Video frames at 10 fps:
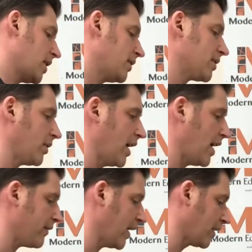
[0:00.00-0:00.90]
so I
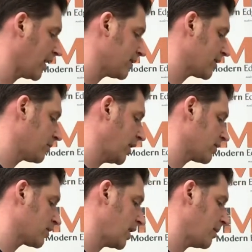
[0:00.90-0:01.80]
have that nice square
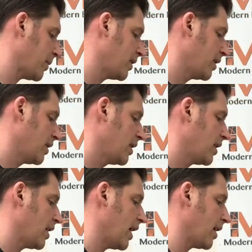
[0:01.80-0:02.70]
shape.
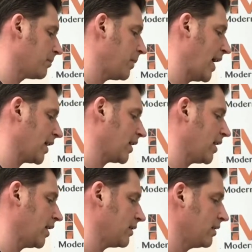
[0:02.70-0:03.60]
And back
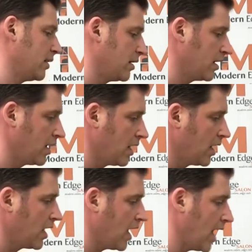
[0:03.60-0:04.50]
cut.
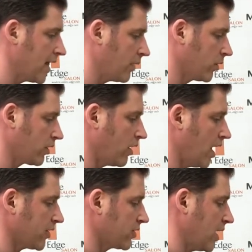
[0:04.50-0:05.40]
And then we'll
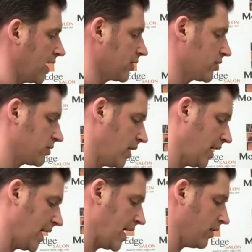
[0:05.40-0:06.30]
cross-check straight
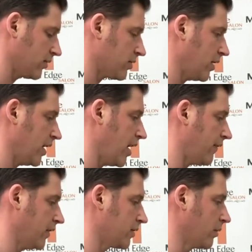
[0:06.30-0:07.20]
out and straight off
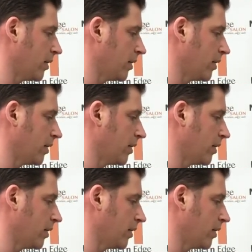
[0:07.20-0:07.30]
into our